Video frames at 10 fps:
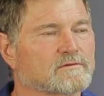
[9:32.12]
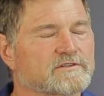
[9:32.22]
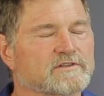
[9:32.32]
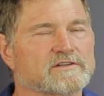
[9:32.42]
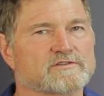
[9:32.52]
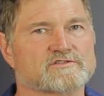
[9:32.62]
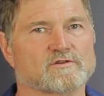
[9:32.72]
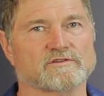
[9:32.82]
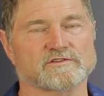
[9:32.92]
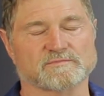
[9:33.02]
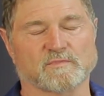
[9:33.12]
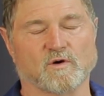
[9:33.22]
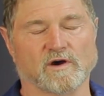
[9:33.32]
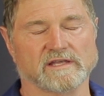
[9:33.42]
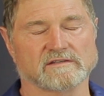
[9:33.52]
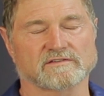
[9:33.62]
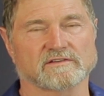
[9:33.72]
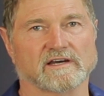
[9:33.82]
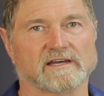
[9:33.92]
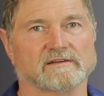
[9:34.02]
Well, to underscore this point,
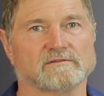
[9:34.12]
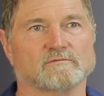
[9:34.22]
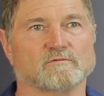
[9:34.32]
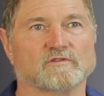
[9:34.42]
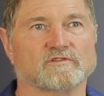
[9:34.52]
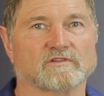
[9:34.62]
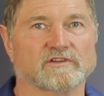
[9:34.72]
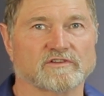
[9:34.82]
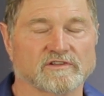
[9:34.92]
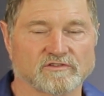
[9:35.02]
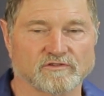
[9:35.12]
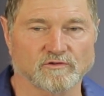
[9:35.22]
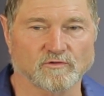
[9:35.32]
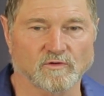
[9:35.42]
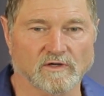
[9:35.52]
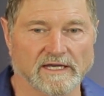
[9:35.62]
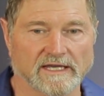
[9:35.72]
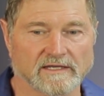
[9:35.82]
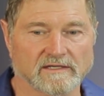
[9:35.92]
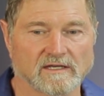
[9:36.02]
I was listening to
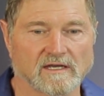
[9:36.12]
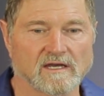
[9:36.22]
a